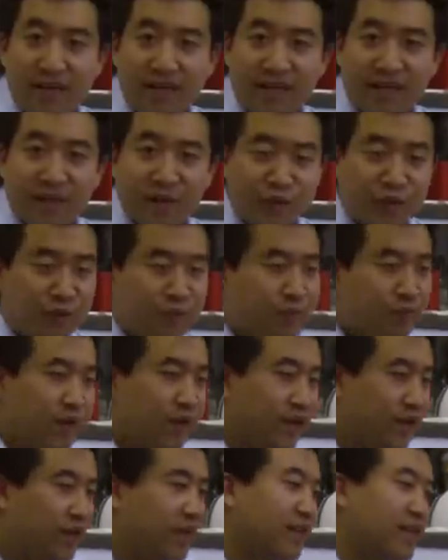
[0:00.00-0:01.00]
kitchen
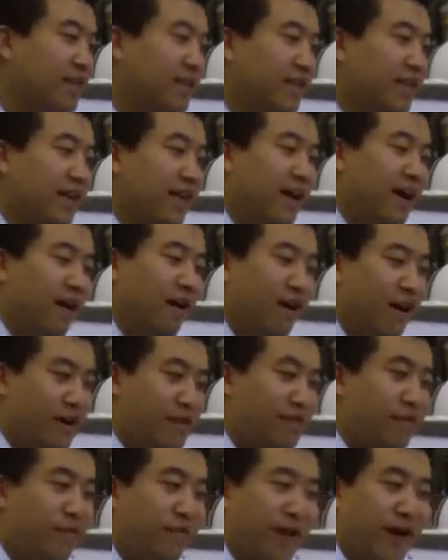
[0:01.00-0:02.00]
bin, I have
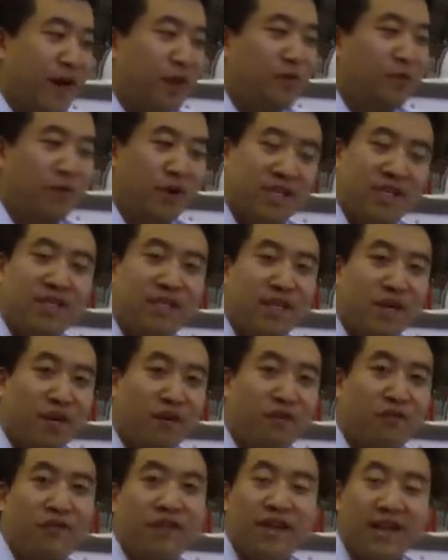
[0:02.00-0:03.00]
found myself
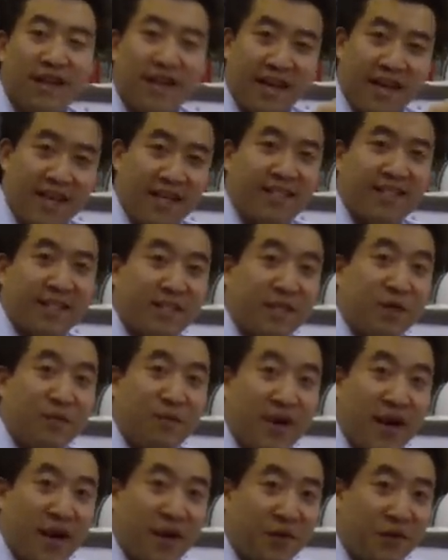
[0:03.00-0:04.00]
hitting the
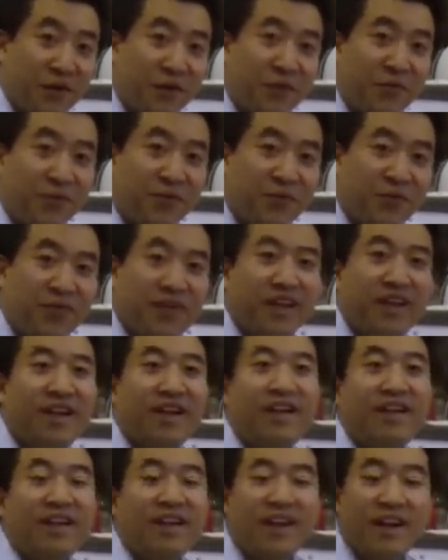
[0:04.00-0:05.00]
pedal
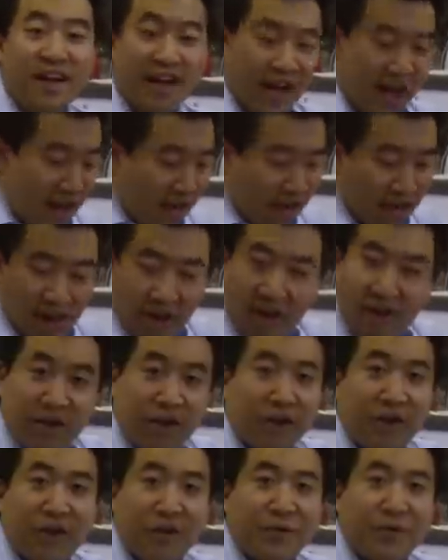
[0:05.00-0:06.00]
like I
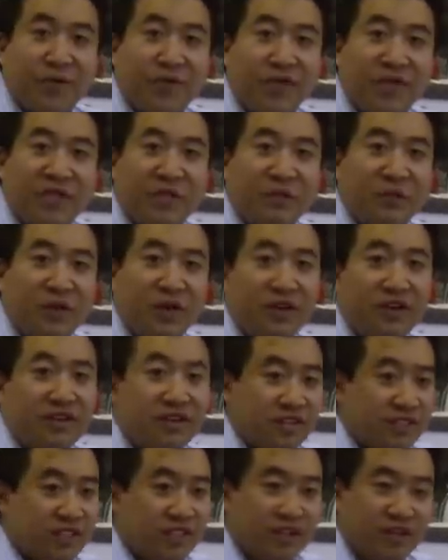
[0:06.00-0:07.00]
do on this one
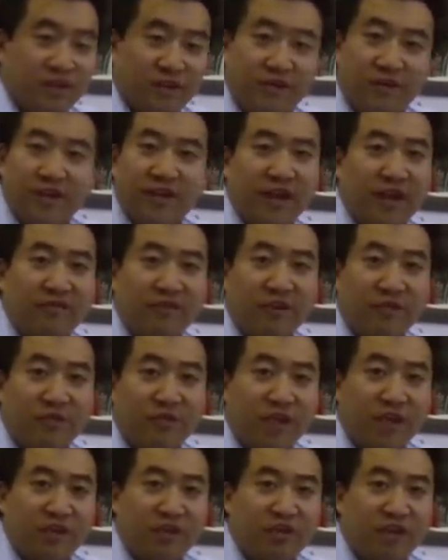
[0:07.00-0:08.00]
to get rid of my
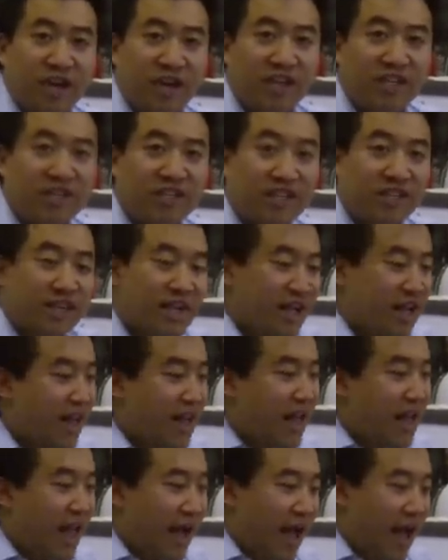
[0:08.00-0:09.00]
trash,
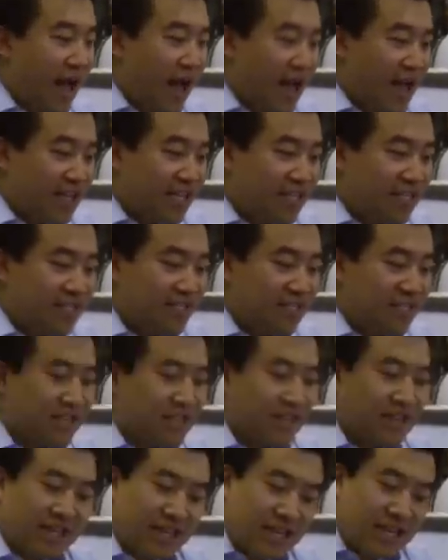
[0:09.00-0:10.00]
and the
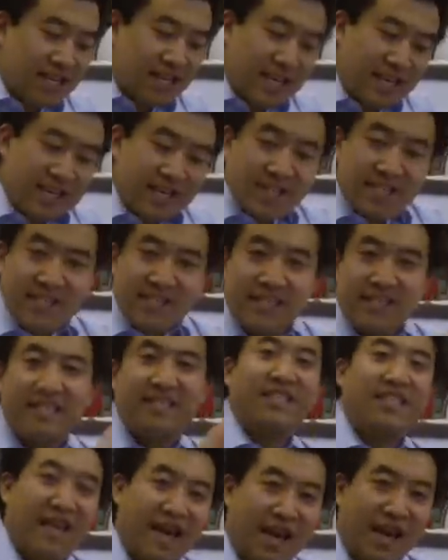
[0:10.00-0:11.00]
lid has just
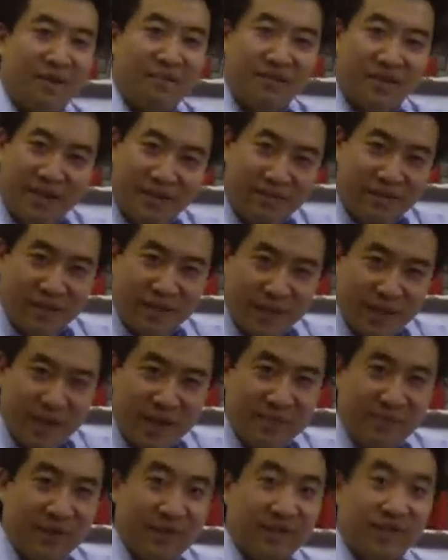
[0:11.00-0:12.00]
slammed every time
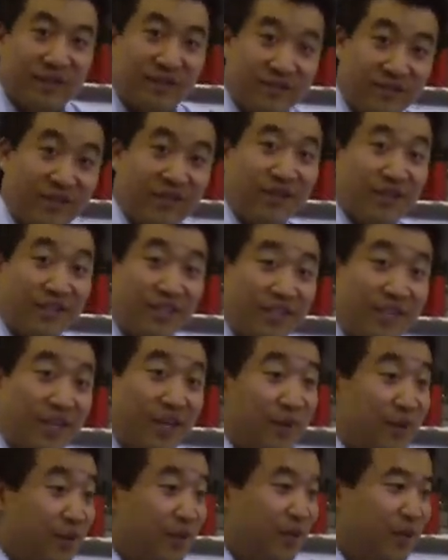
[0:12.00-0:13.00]
because I've got so
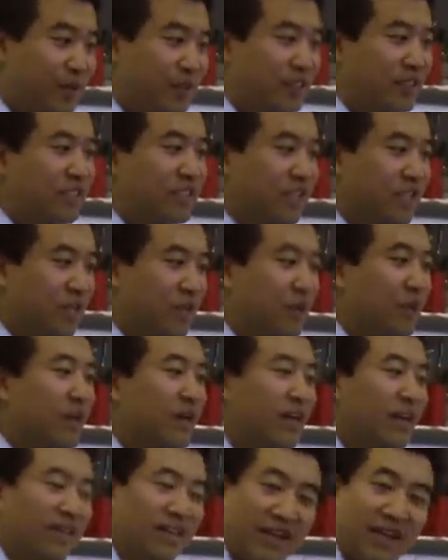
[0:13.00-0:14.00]
used to
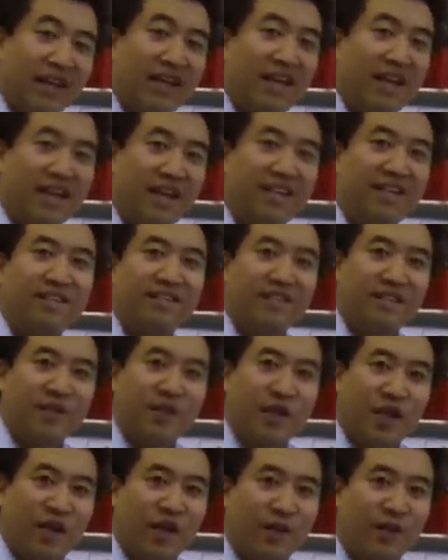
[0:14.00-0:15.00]
the lid just
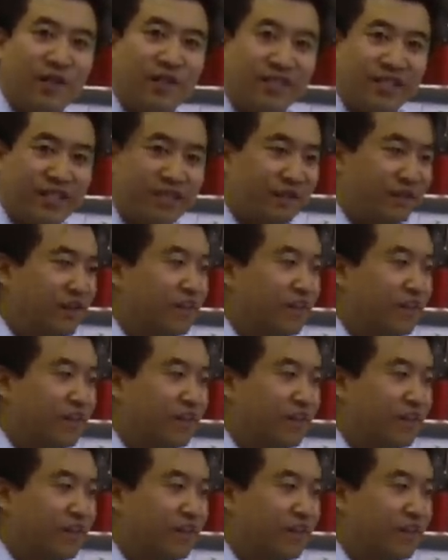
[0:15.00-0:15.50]
closing